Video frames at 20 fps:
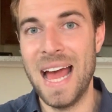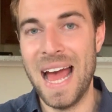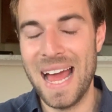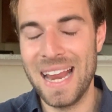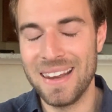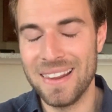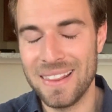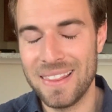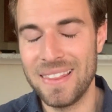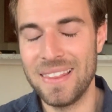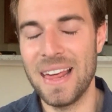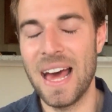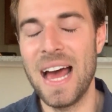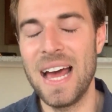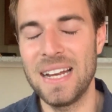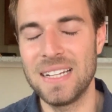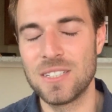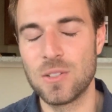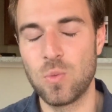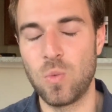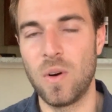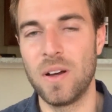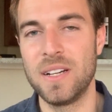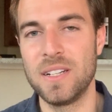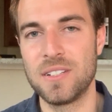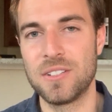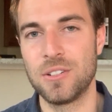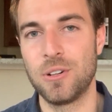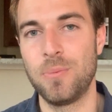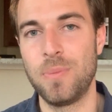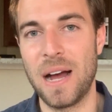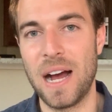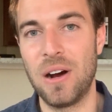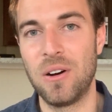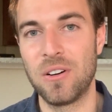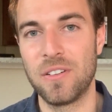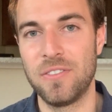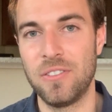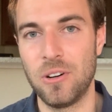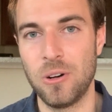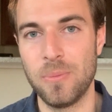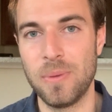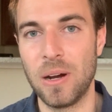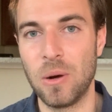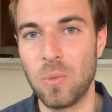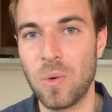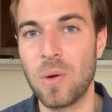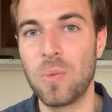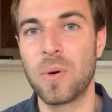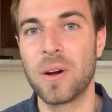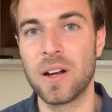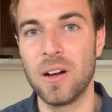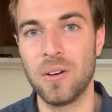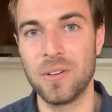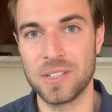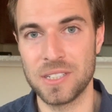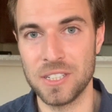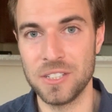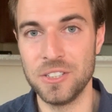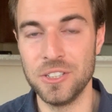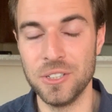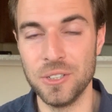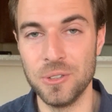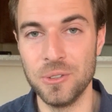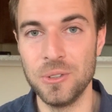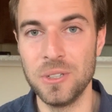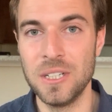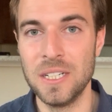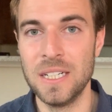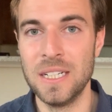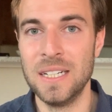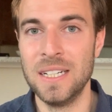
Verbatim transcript: And that's what is so powerful about what we're going to do